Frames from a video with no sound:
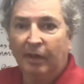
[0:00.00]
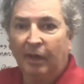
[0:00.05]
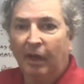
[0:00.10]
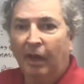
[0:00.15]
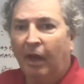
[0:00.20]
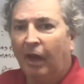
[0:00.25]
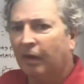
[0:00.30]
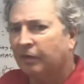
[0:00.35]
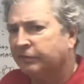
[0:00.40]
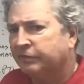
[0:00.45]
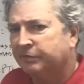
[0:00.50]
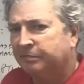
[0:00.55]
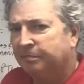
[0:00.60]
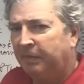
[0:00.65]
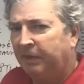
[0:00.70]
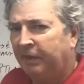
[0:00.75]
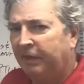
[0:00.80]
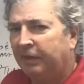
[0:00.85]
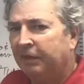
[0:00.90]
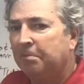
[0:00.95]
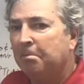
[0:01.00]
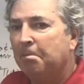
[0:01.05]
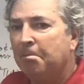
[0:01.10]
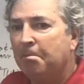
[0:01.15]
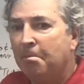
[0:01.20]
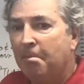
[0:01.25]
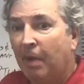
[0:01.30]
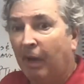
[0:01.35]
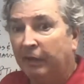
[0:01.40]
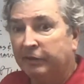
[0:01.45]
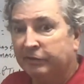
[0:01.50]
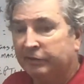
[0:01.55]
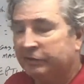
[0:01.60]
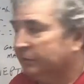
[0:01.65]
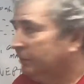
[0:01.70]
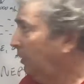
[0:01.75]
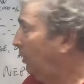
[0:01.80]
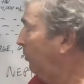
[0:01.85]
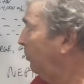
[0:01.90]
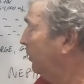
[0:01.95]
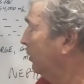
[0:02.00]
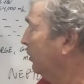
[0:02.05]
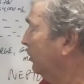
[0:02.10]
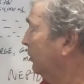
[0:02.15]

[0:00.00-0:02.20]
are spinning much slower.